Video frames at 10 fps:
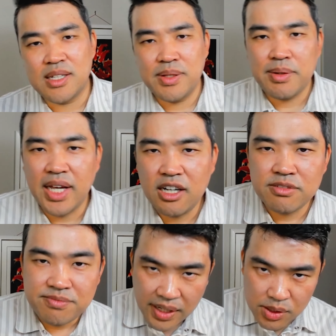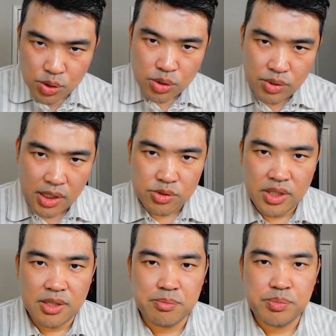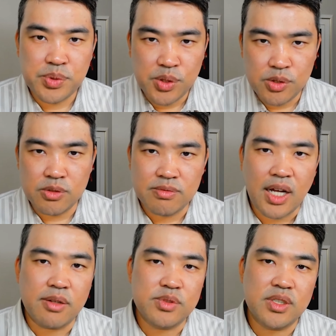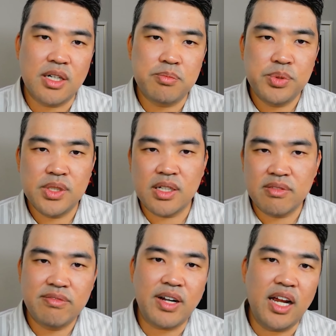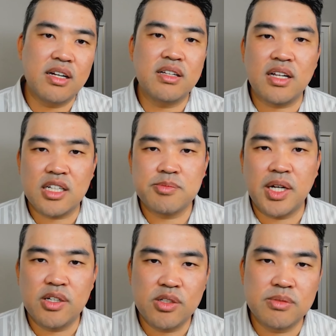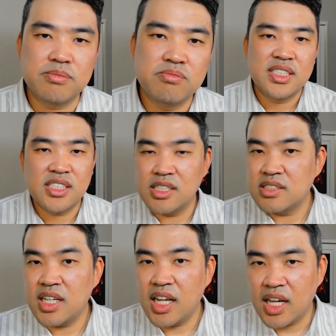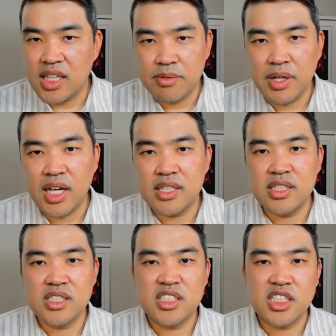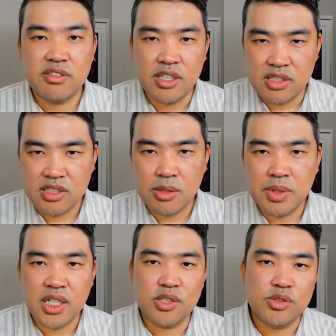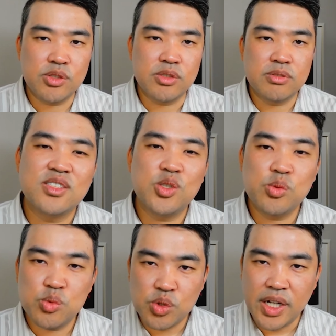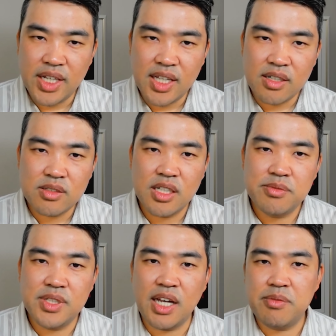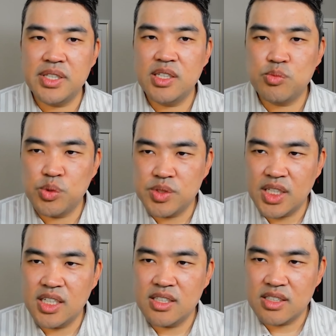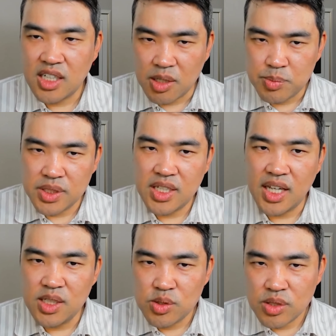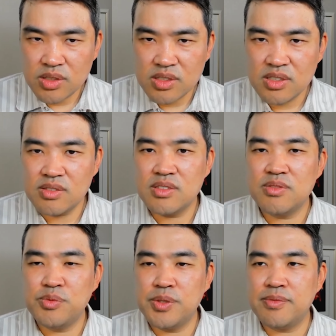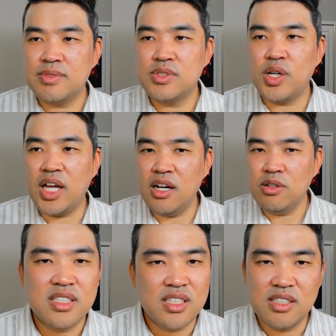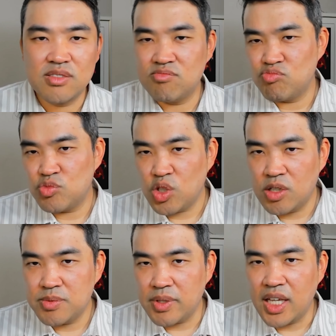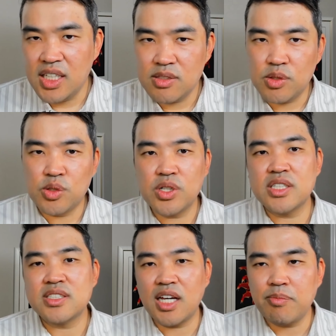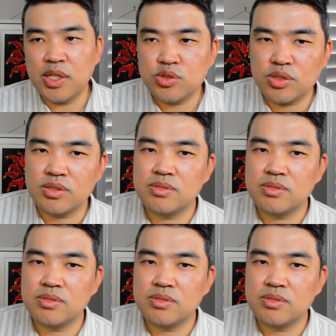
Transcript: think my health finally gradually improved after I put a fire clock in my home. Since then, I never had any serious stomach issue. So try it out if you have any routine complication with your health in terms of any of the organs I mentioned.